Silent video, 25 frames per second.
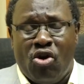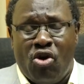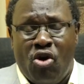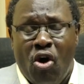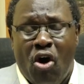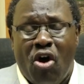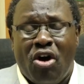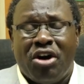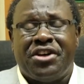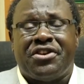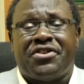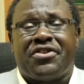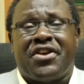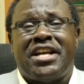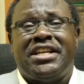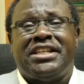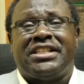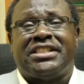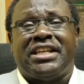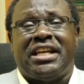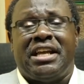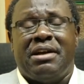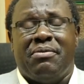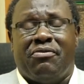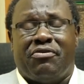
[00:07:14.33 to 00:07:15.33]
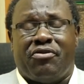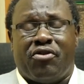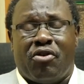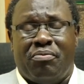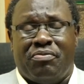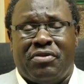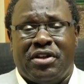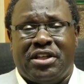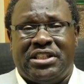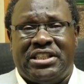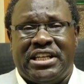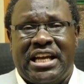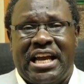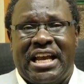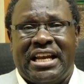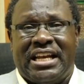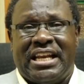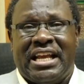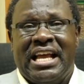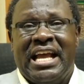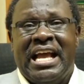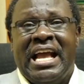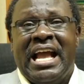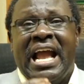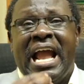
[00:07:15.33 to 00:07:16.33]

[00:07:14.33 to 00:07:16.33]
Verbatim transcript: God raised him from the dead